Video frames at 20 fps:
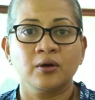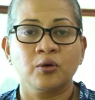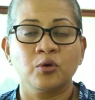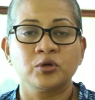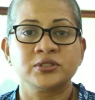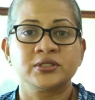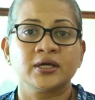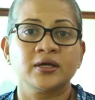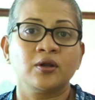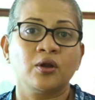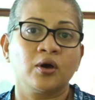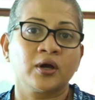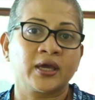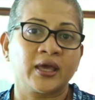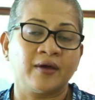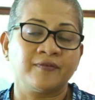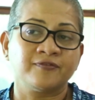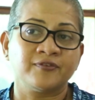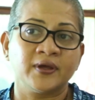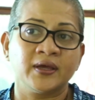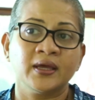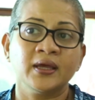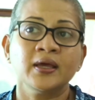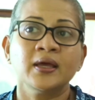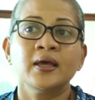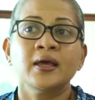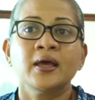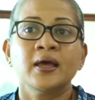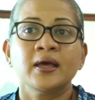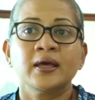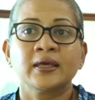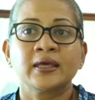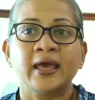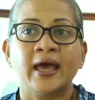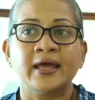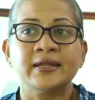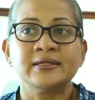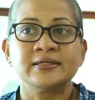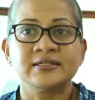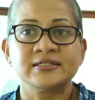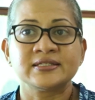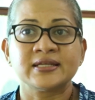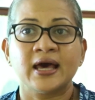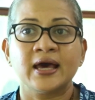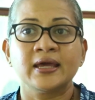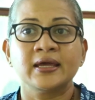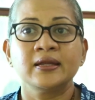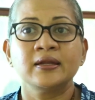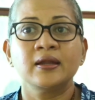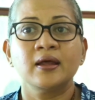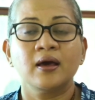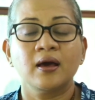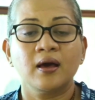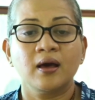hotel or cafe can decide